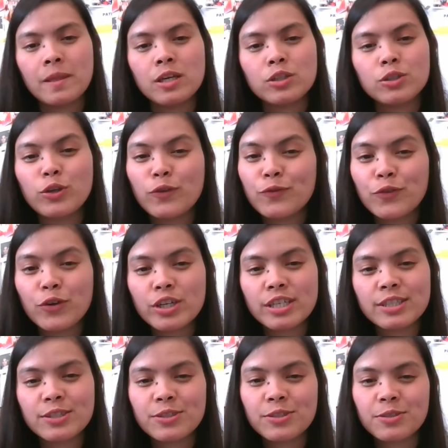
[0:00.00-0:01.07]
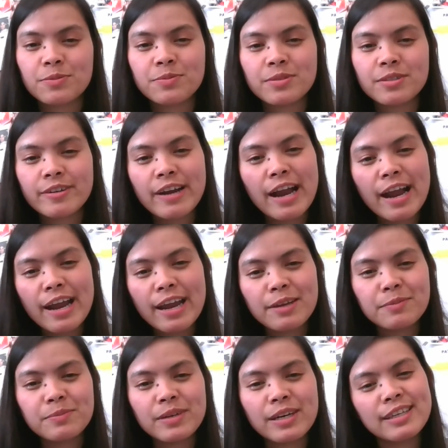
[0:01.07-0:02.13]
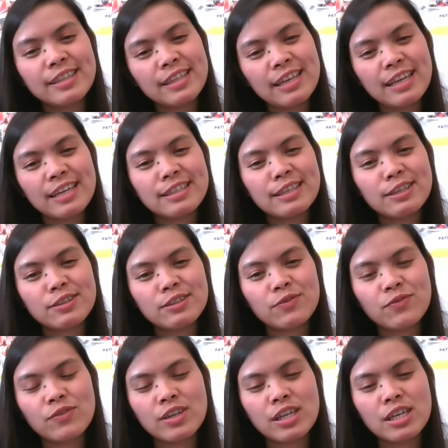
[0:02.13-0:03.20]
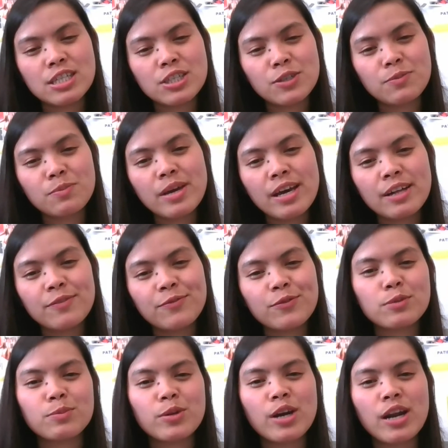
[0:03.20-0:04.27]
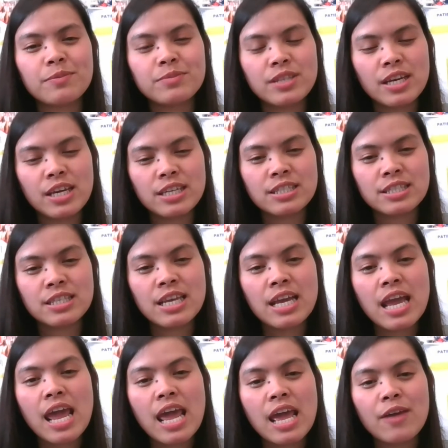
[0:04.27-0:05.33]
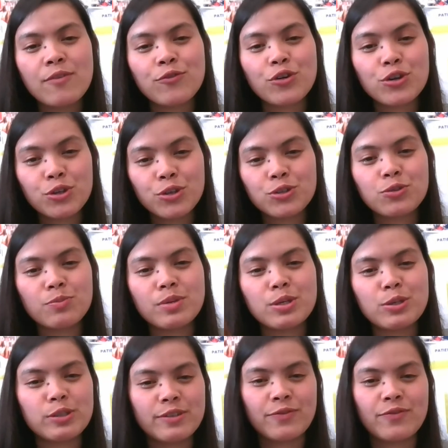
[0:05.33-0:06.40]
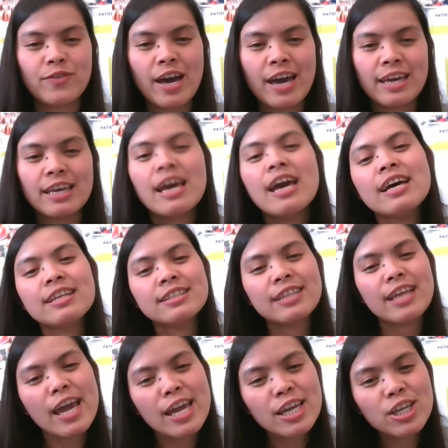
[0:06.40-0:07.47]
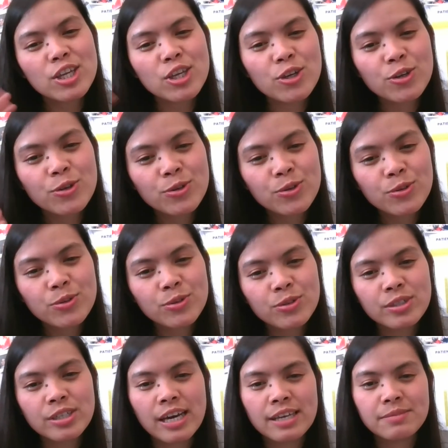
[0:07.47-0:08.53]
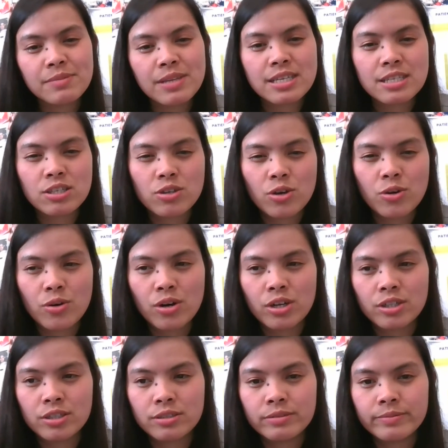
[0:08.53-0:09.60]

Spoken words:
Don't forget to subscribe and click the notification bell for more updates for you to be notified. Thank you. God bless you all.